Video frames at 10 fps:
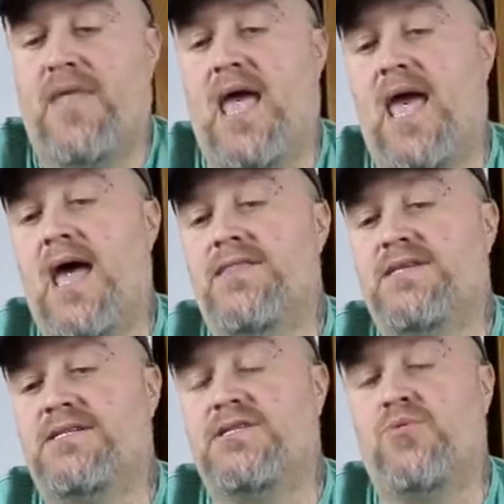and
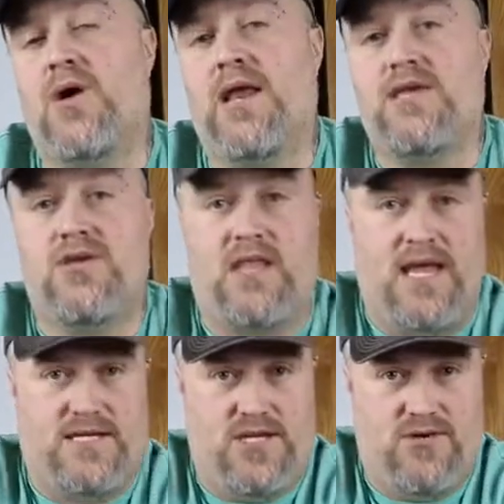this is the one I
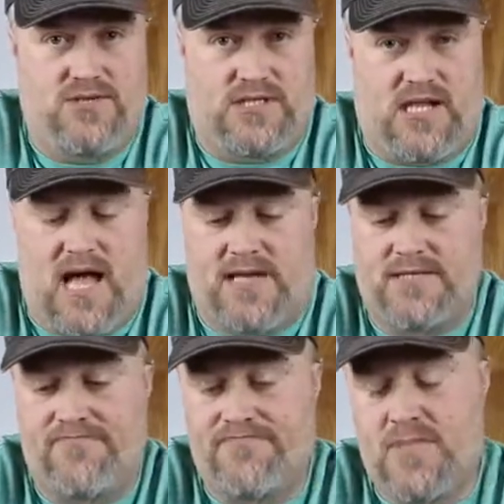like to use a lot
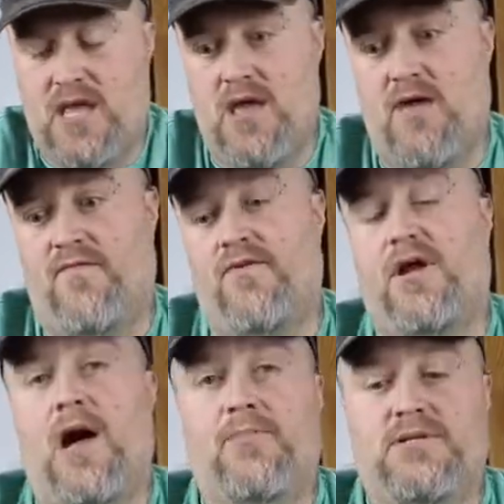for a
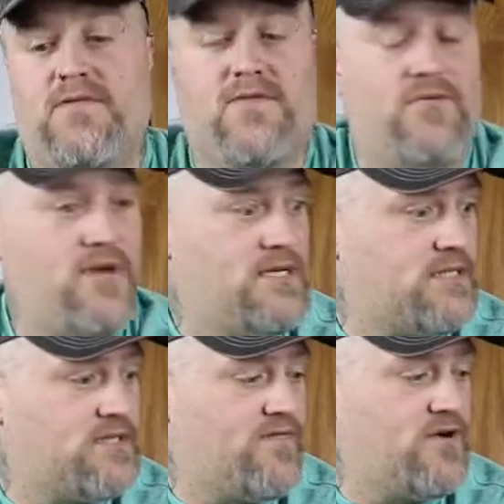couple different
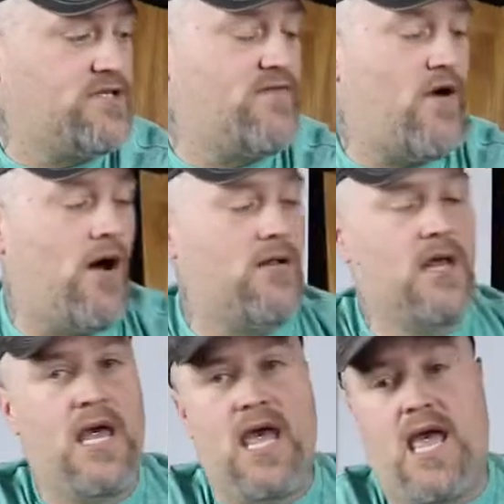reasons. First of all,
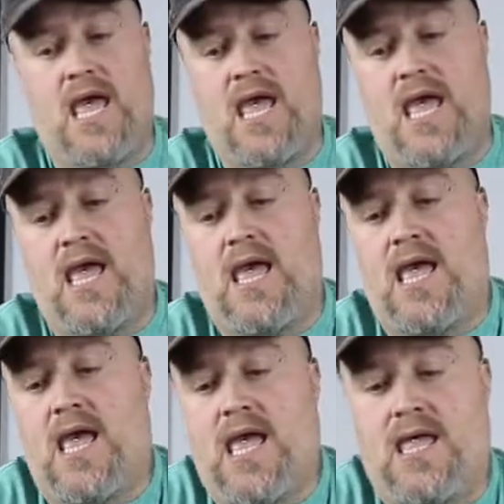
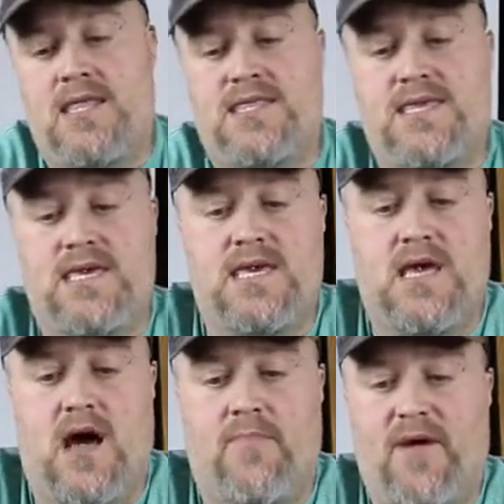the
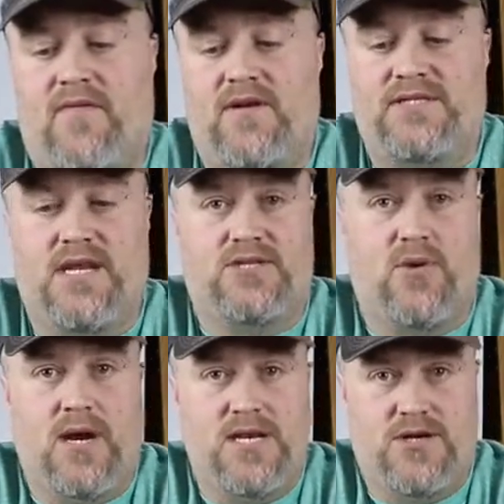bevel is at a
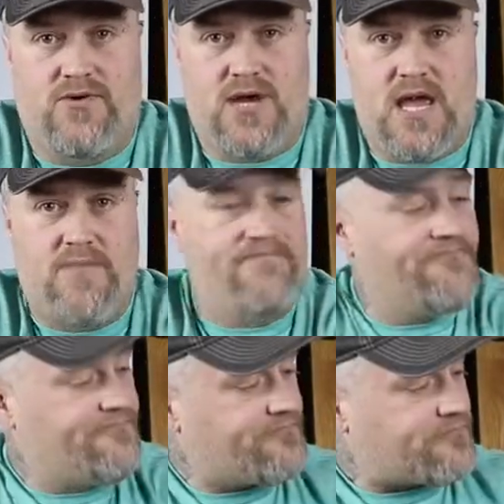20 degree.
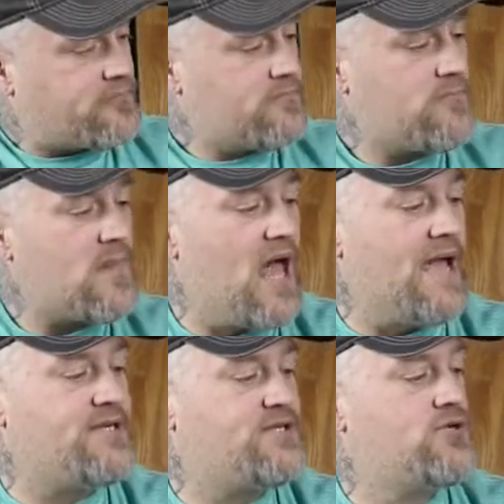
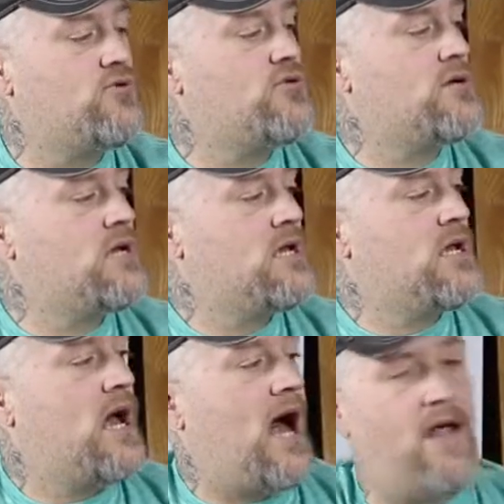I
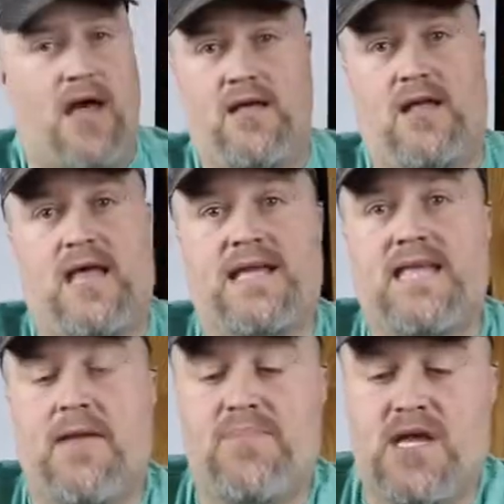like
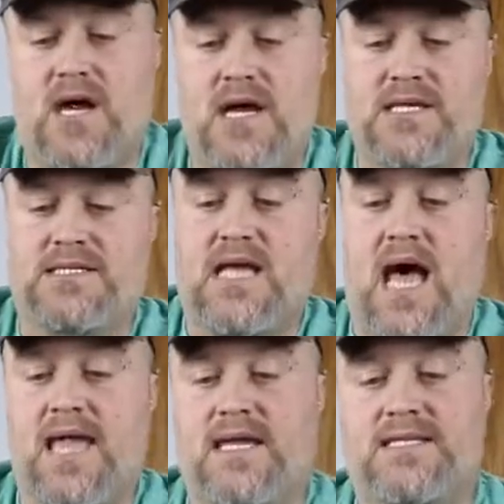that because
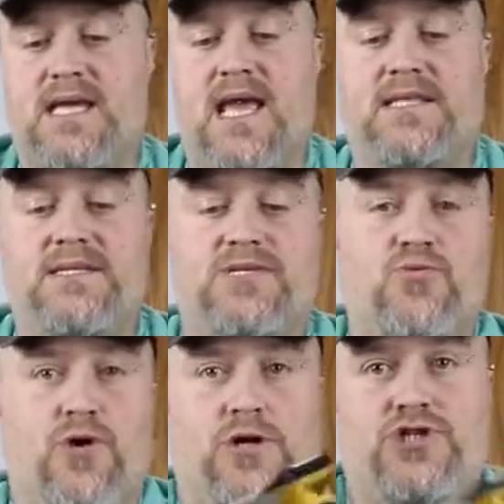I can take this
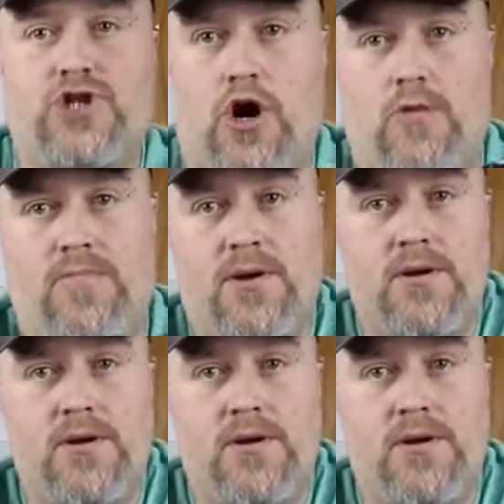work sharp